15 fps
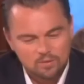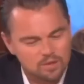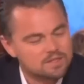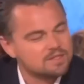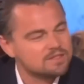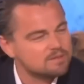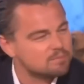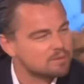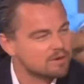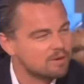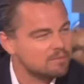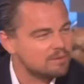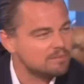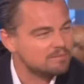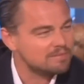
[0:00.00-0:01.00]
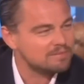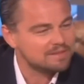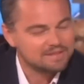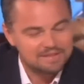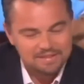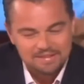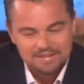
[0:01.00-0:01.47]
"What is the problem?"
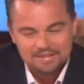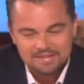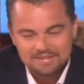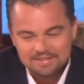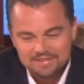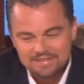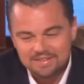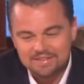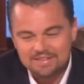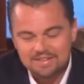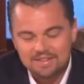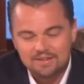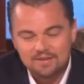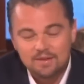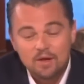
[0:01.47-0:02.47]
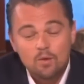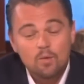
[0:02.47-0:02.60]
And I said,